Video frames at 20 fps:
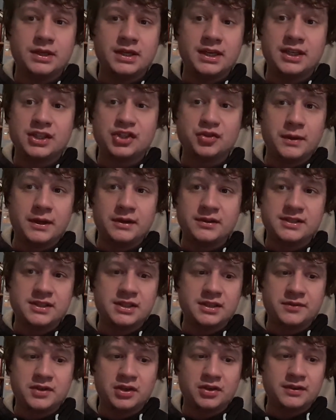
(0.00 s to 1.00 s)
it's a well
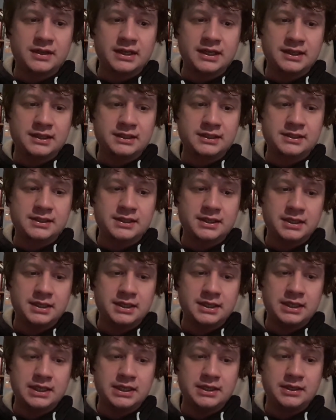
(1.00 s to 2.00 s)
deserved contract
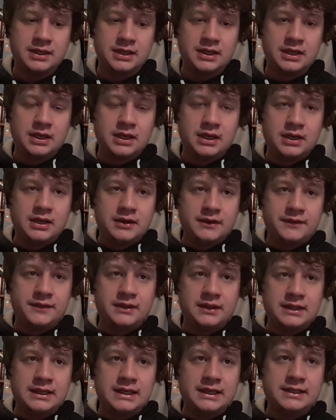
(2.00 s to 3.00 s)
uh, for
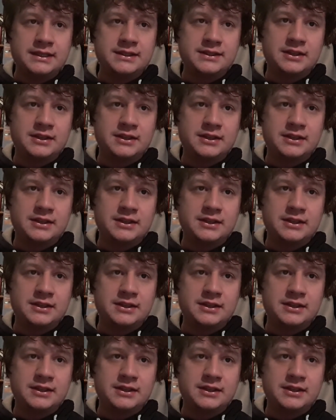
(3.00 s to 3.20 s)
the lad.